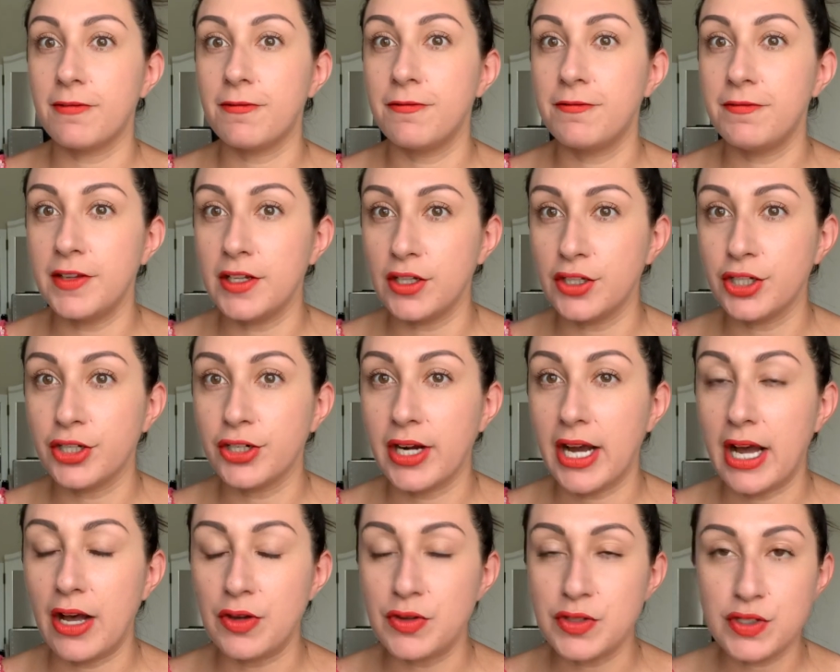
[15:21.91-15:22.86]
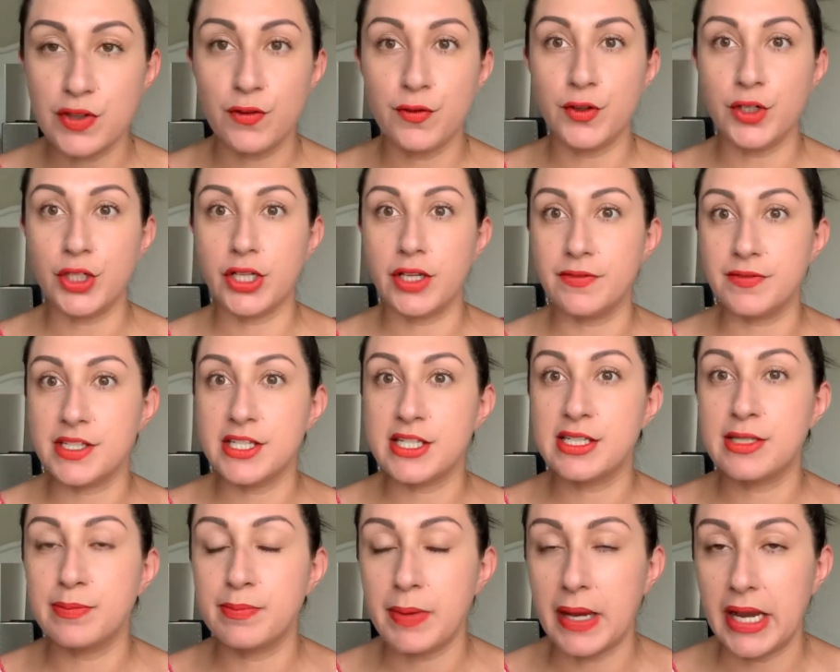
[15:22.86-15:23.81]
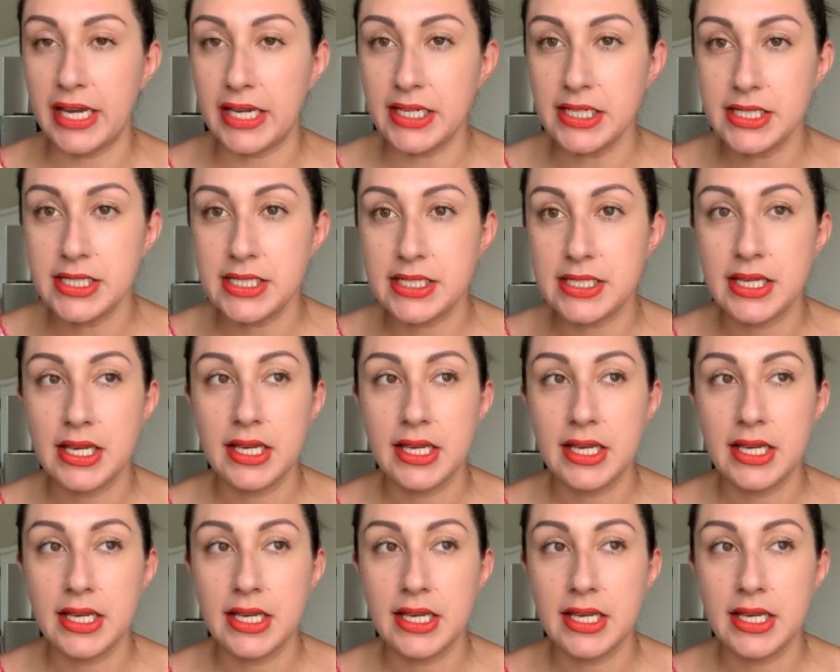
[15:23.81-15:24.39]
fill your house full of spice.